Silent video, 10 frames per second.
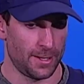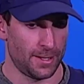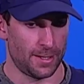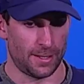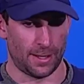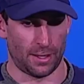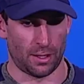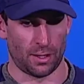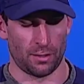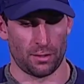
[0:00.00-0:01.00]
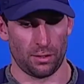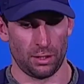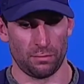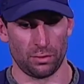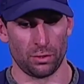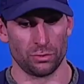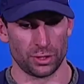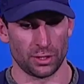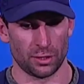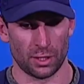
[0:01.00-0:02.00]
Even
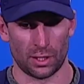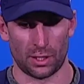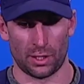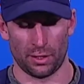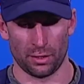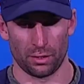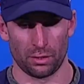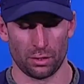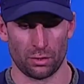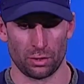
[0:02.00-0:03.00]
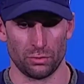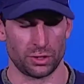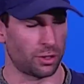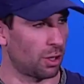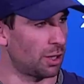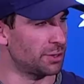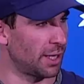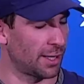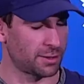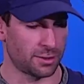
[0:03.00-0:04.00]
using, using
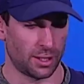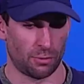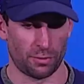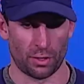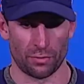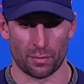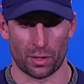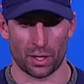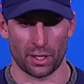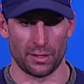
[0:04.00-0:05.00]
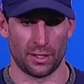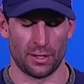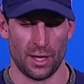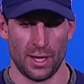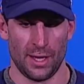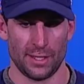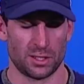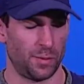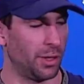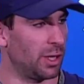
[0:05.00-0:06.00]
contact without the puck, and then his
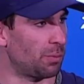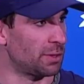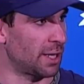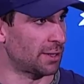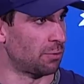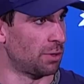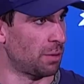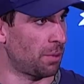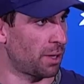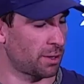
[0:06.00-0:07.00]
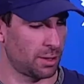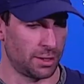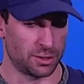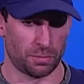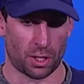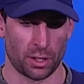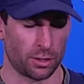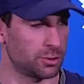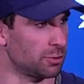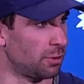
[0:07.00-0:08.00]
ability to protect it with the puck and his body
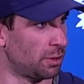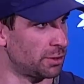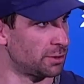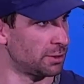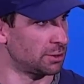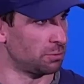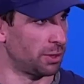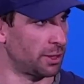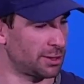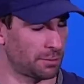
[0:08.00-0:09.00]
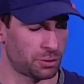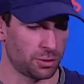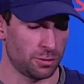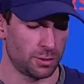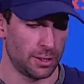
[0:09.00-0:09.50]
control is really exceptional.